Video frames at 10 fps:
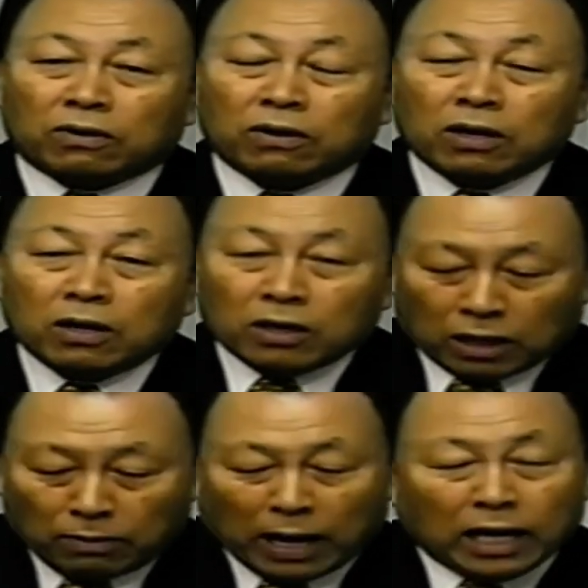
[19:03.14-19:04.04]
2
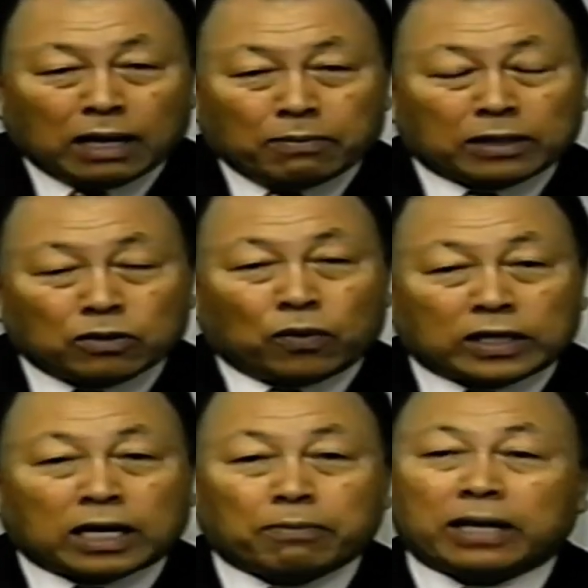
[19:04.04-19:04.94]
Timothy chapter 3, verse
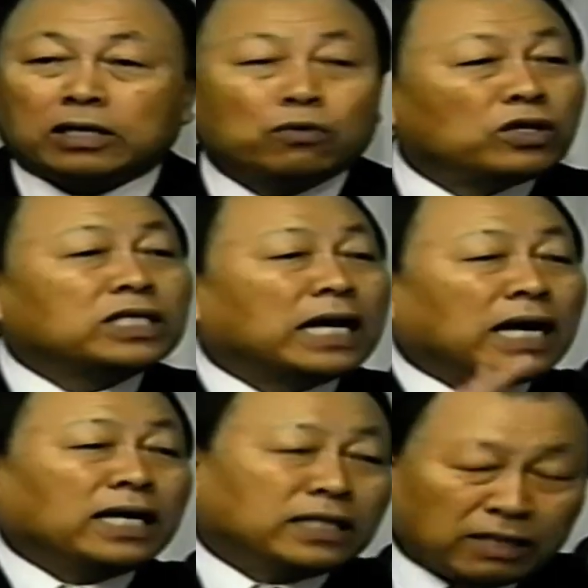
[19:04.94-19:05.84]
16.
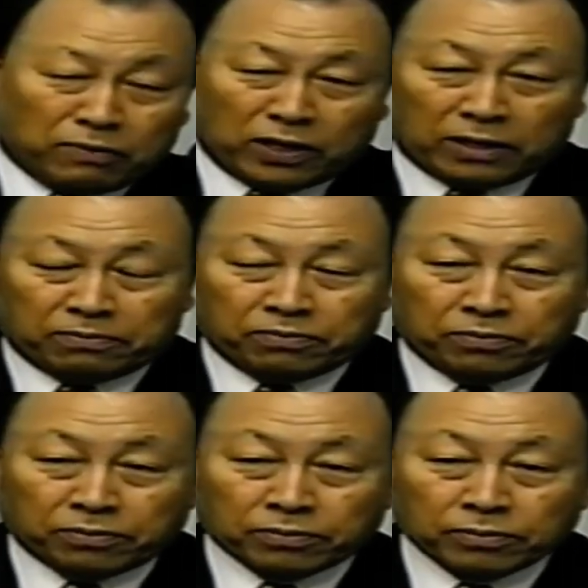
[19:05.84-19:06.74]
So why is
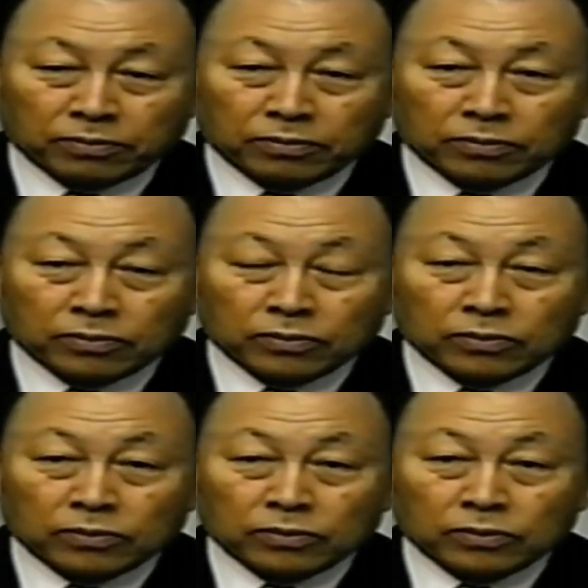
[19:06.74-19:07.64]
God's word rebuke?
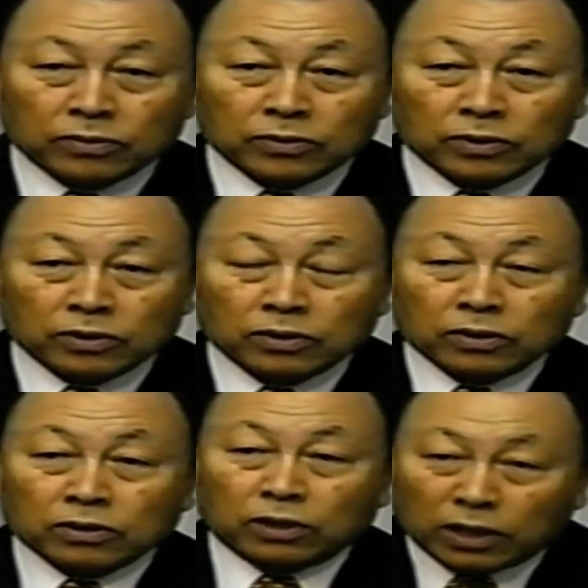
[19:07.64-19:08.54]
Because he loves us.